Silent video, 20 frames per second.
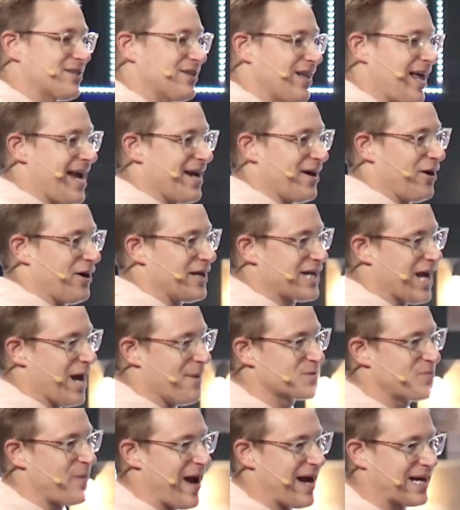later, he
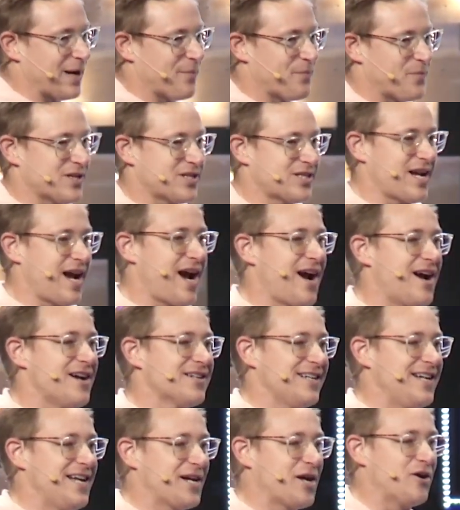comes back up the stairs
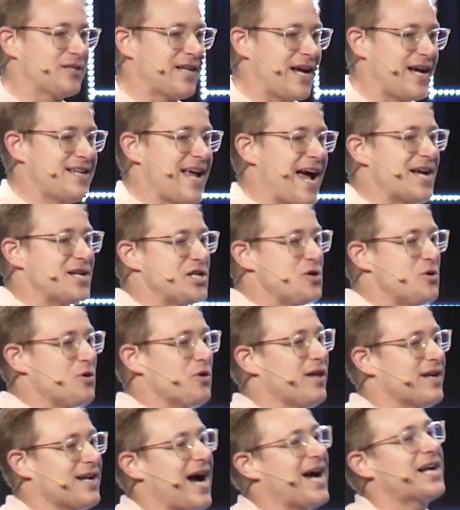and he goes, Hey, Dad, do you
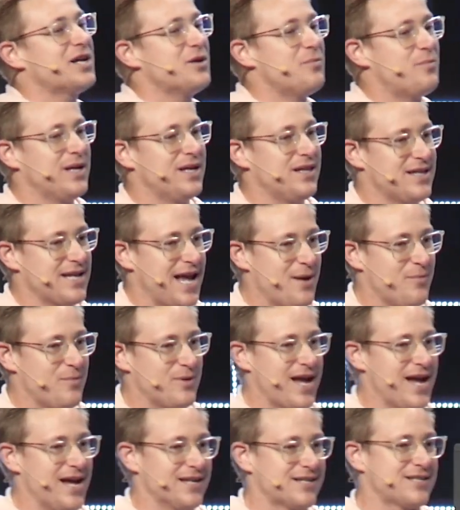think I could be in the
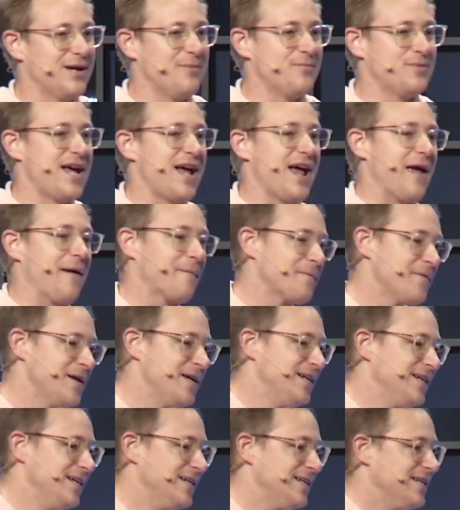NBA someday?
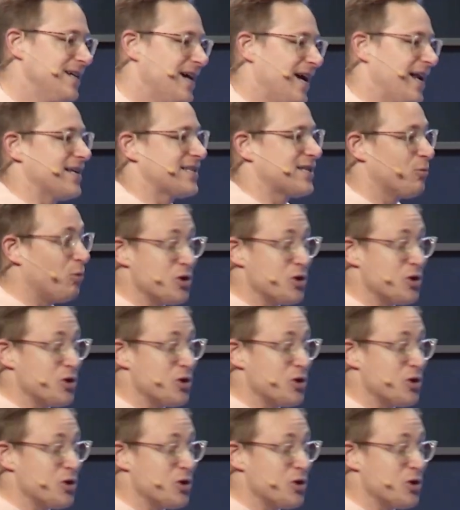And I said, Well,